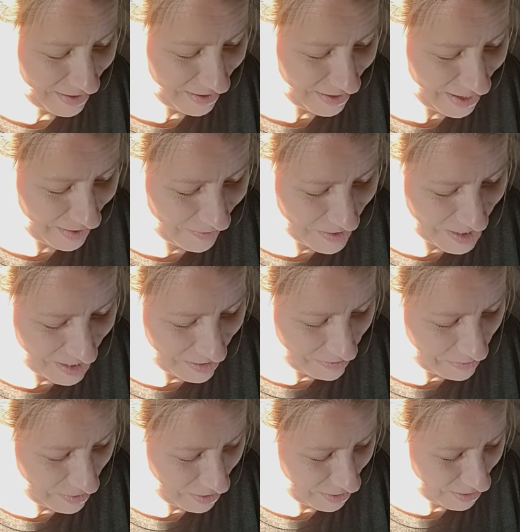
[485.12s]
I have
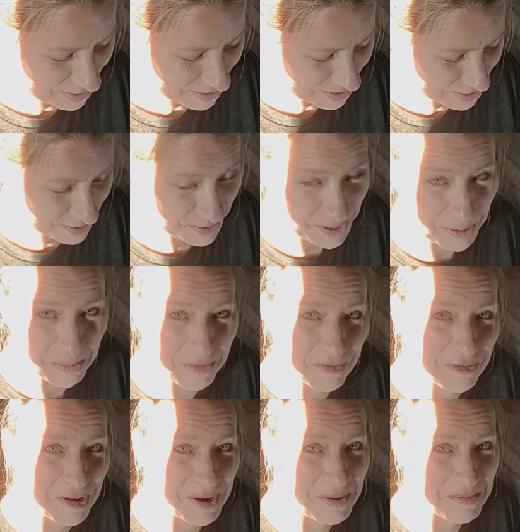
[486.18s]
some syrup
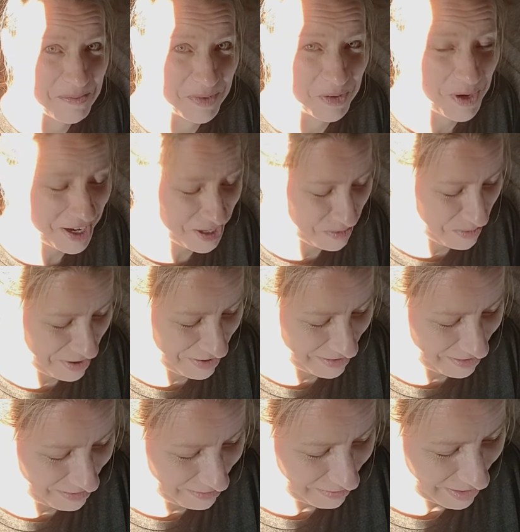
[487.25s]
from Cracker
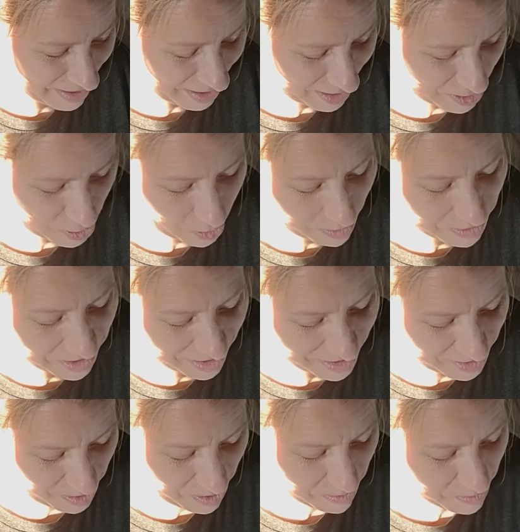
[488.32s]
Barrel. I think it's strawberry
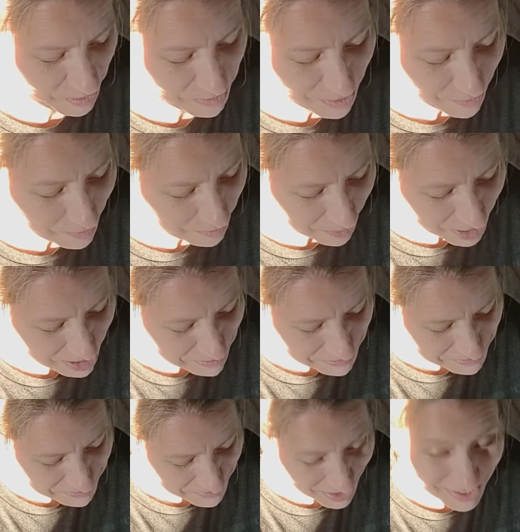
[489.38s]
syrup with my whipped cream,
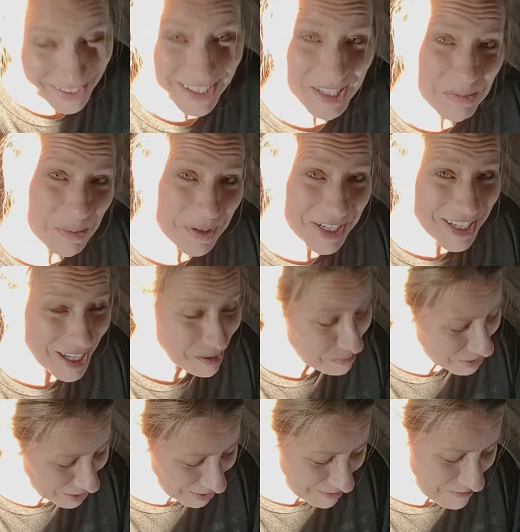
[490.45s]
and it's pretty
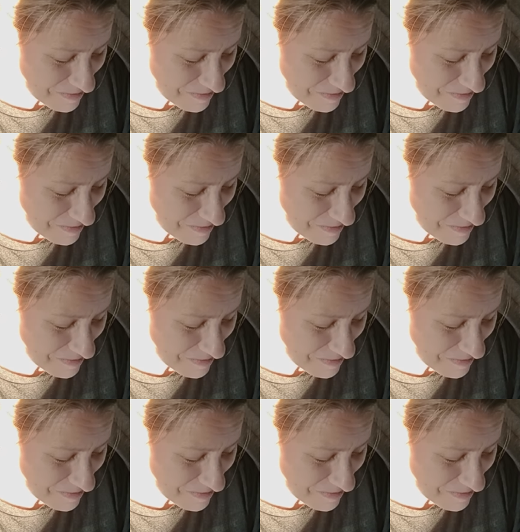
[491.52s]
yummy.